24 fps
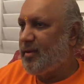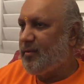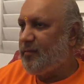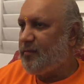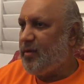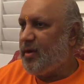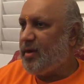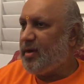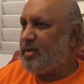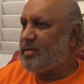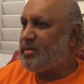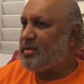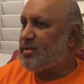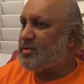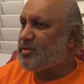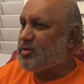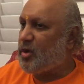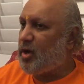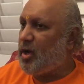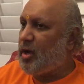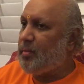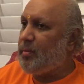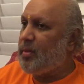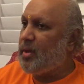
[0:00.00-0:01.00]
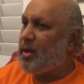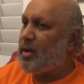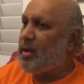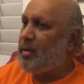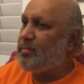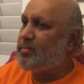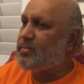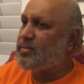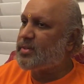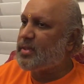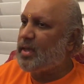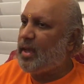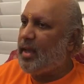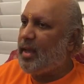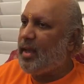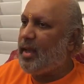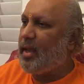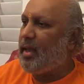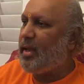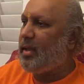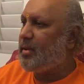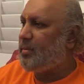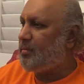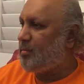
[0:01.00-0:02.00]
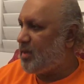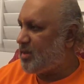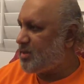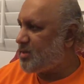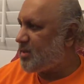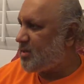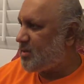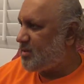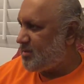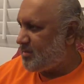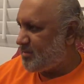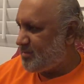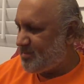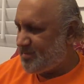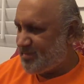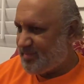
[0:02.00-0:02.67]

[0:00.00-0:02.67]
When does the song becomes a bhajan?